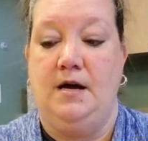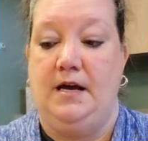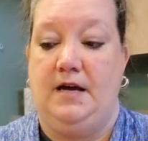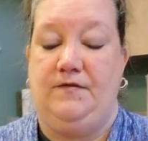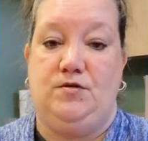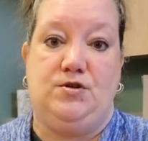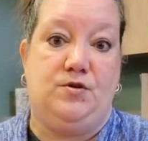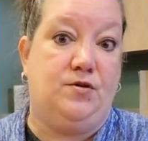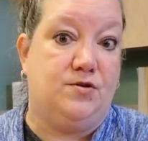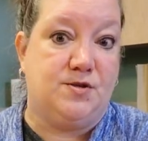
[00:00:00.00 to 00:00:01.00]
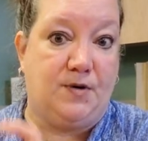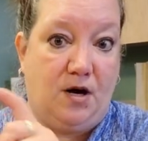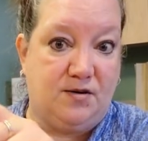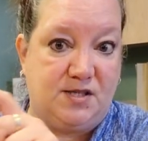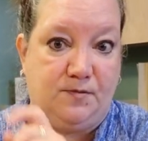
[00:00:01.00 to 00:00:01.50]
If you do, those would
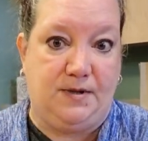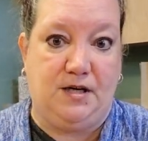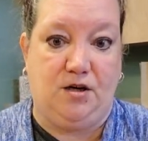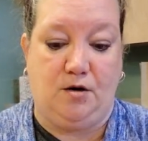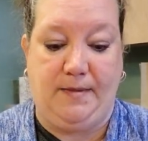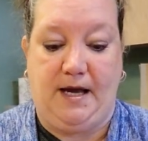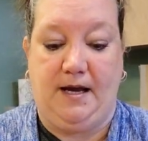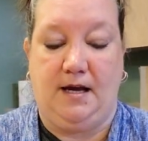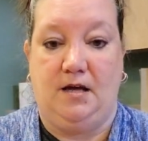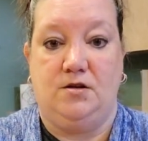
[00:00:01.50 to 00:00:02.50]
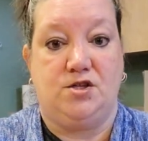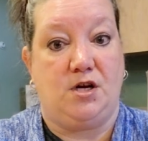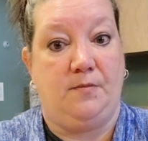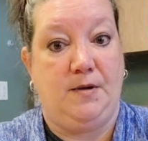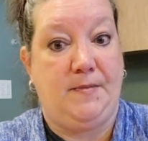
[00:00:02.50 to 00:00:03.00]
also be in your bag. And the
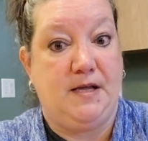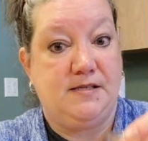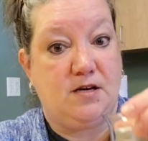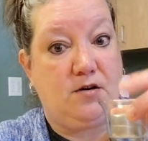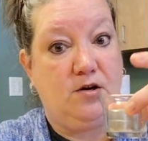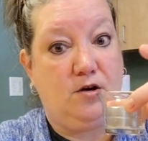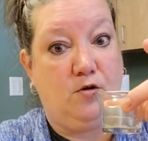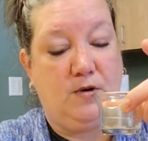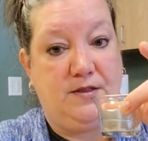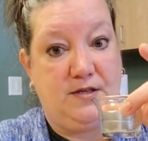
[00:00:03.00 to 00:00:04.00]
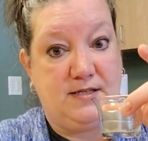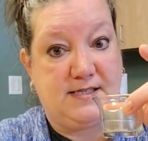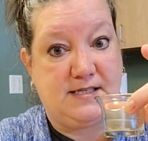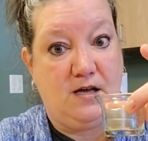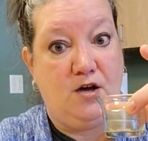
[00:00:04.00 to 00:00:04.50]
Sharpie pens are going to go with
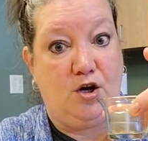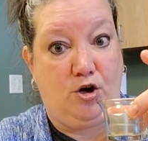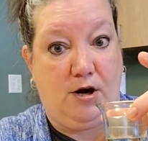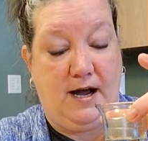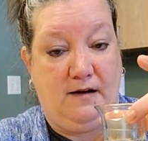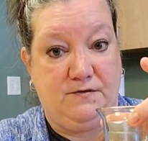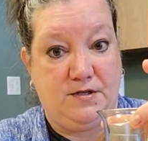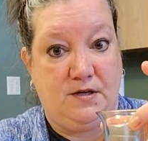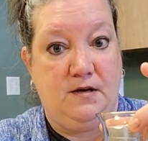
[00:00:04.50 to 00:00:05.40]
this craft.